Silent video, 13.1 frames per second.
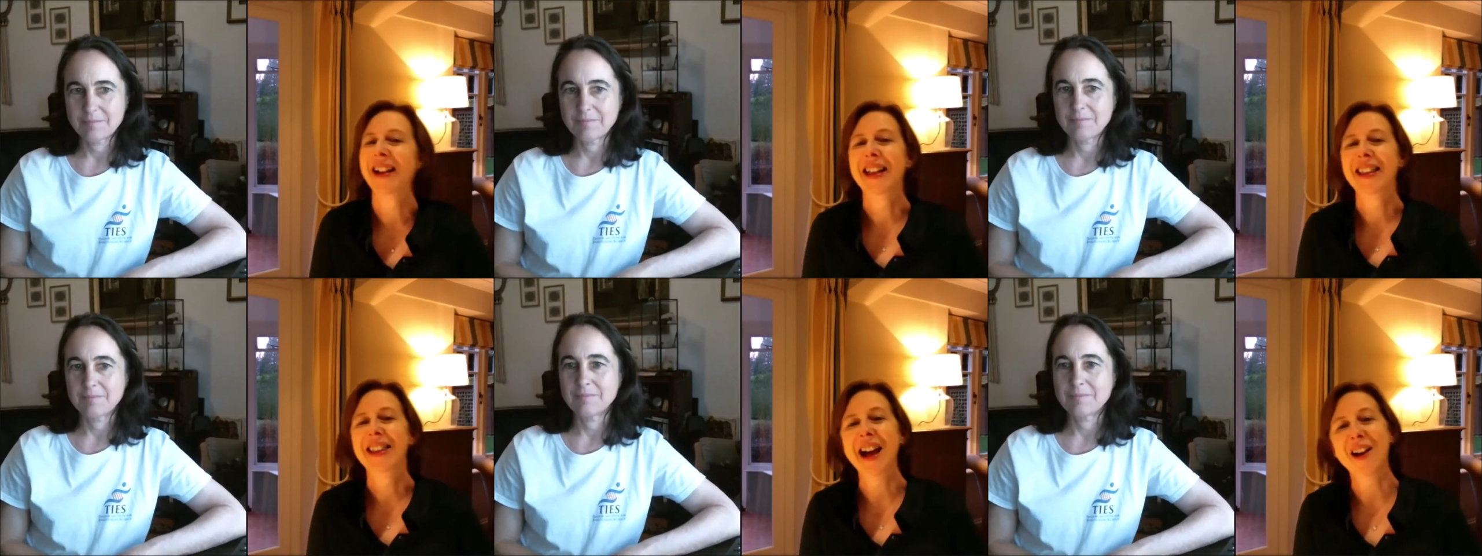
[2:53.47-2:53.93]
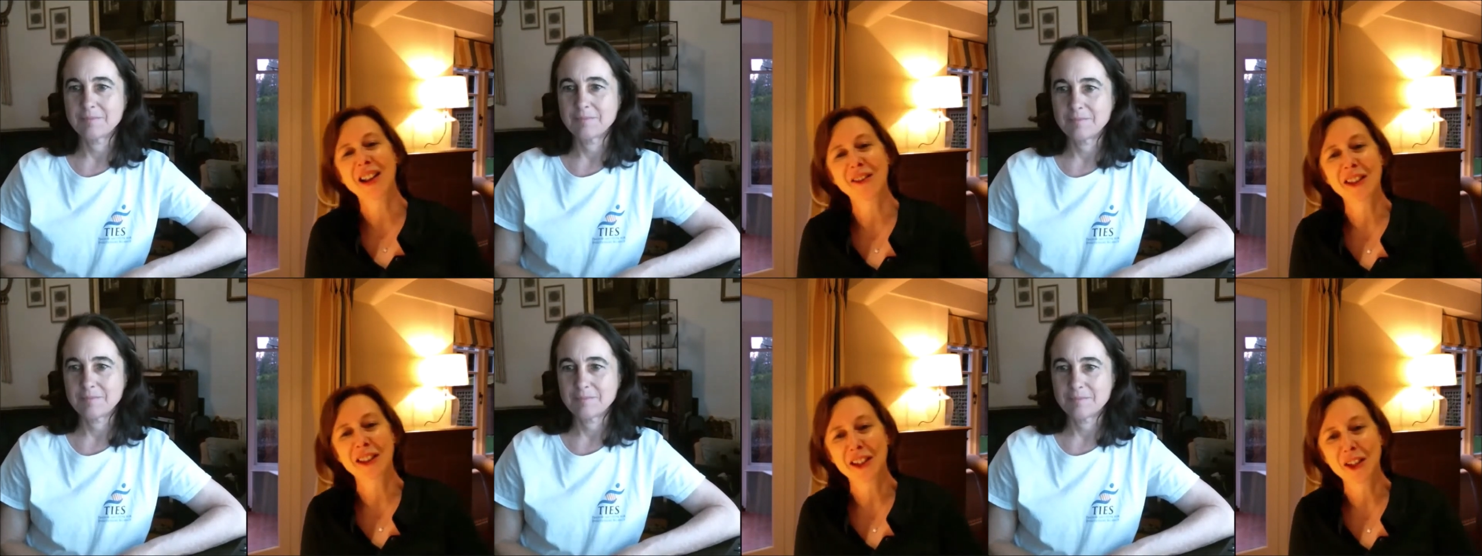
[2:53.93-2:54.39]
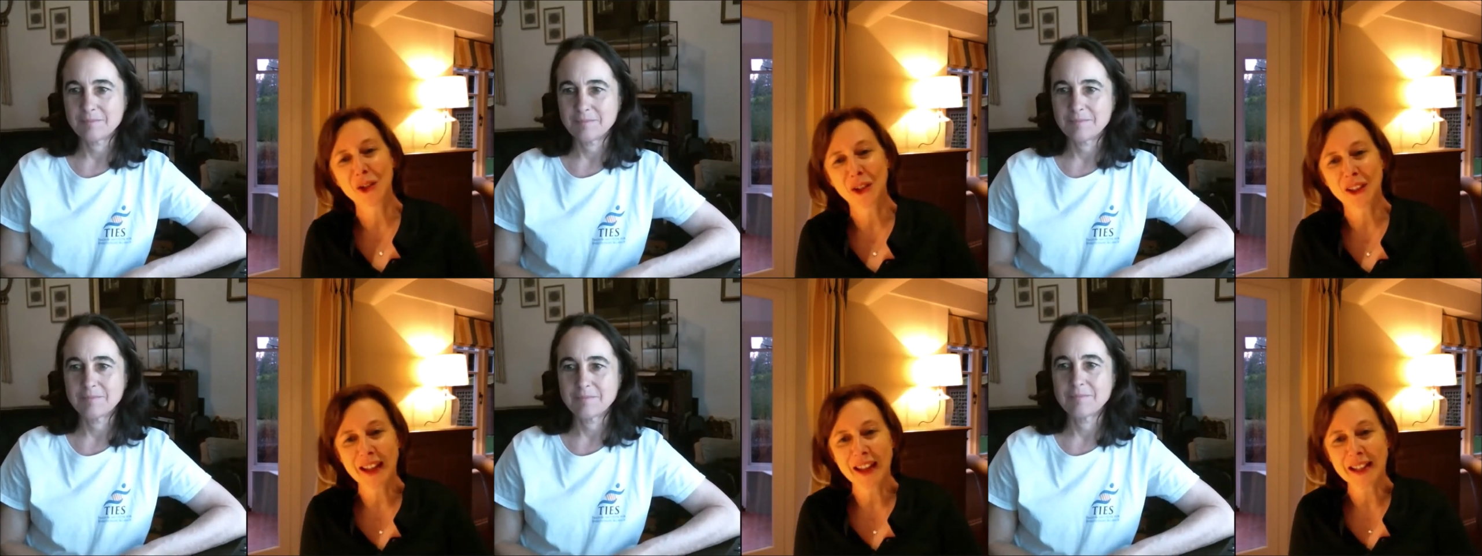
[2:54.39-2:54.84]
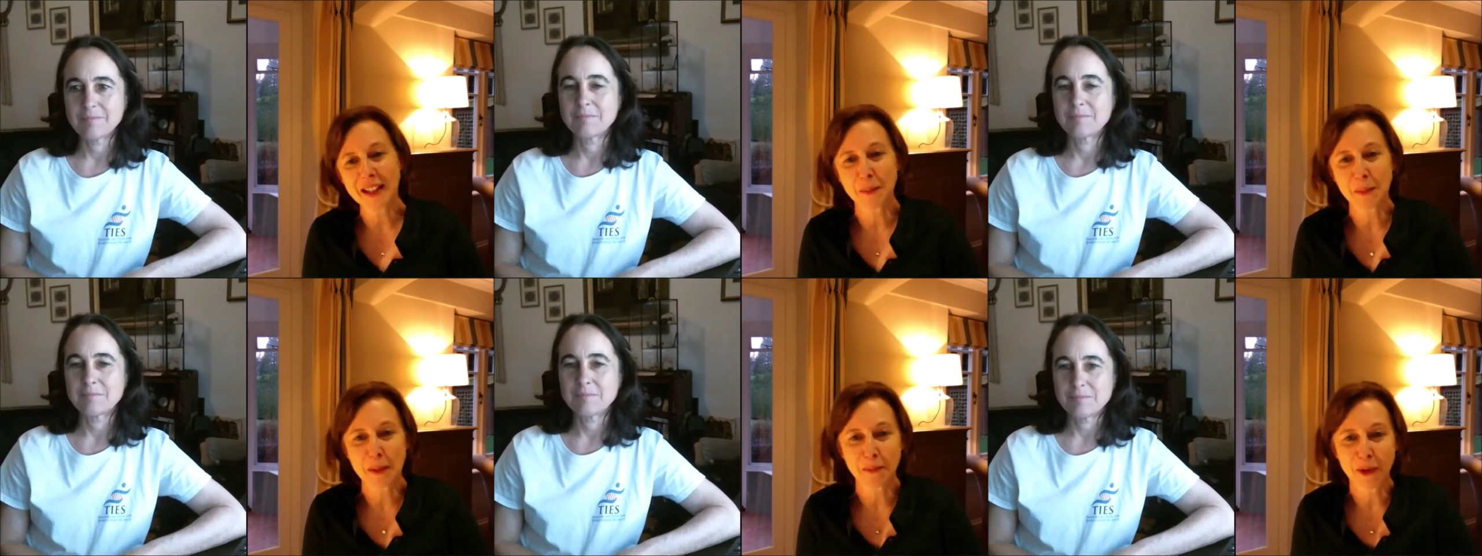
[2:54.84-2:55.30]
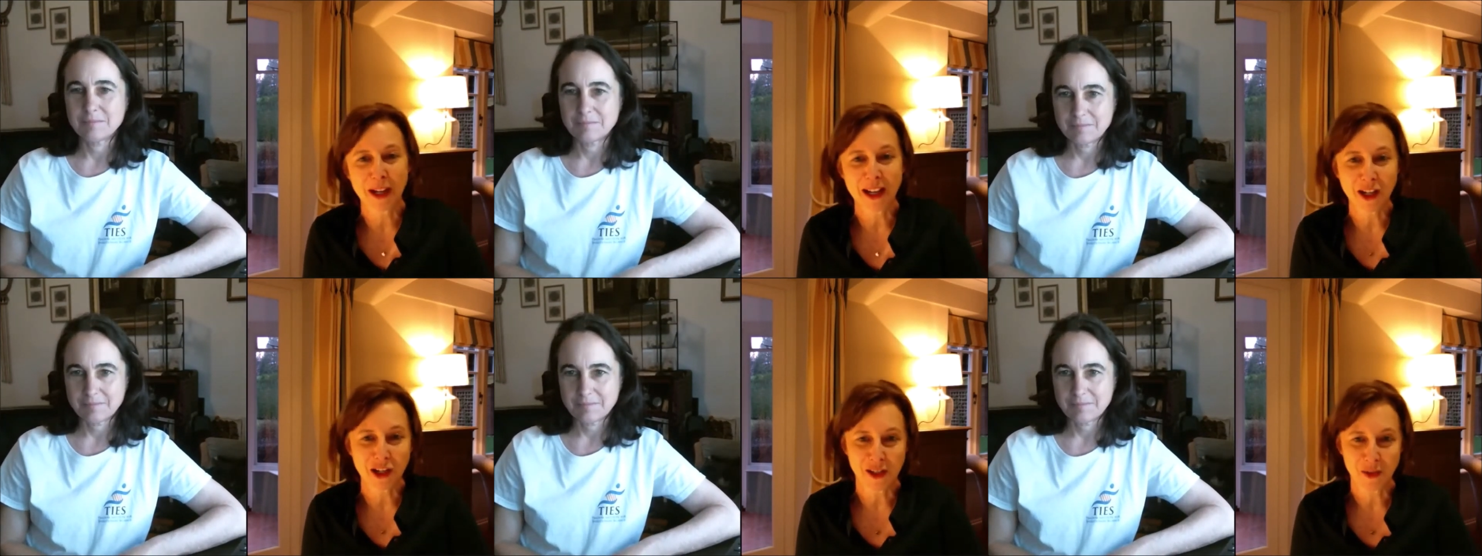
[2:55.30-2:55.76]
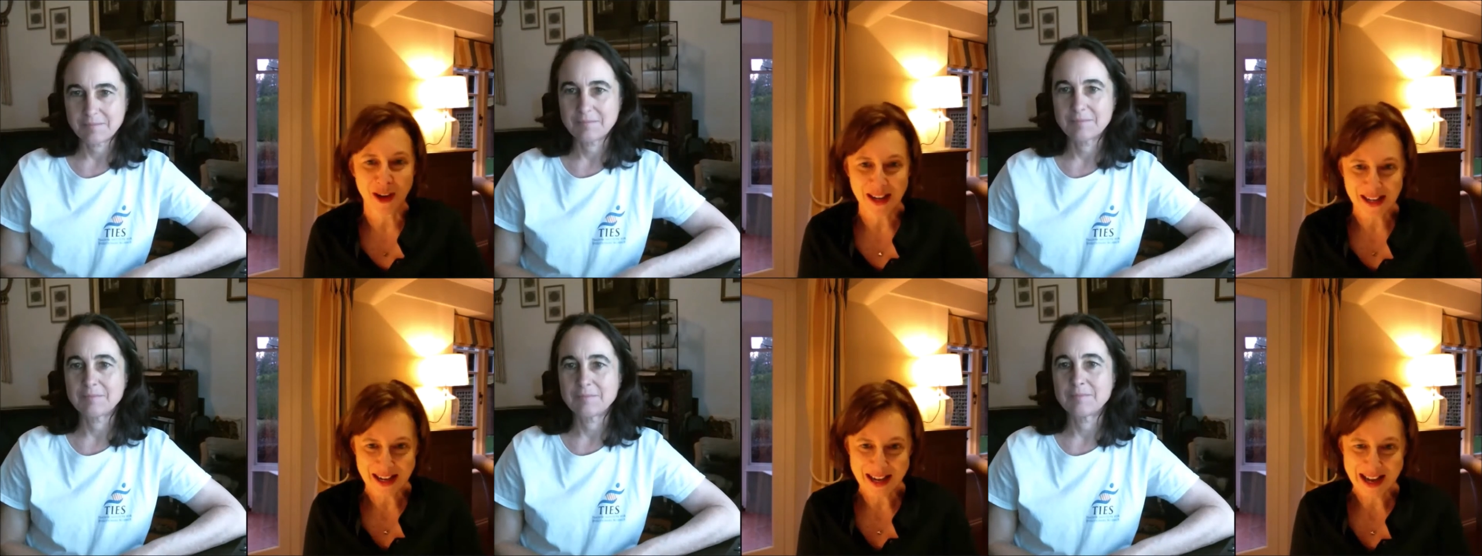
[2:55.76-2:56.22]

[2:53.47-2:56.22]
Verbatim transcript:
Speaker 1: now I live in the UK, so it's a bit British as well.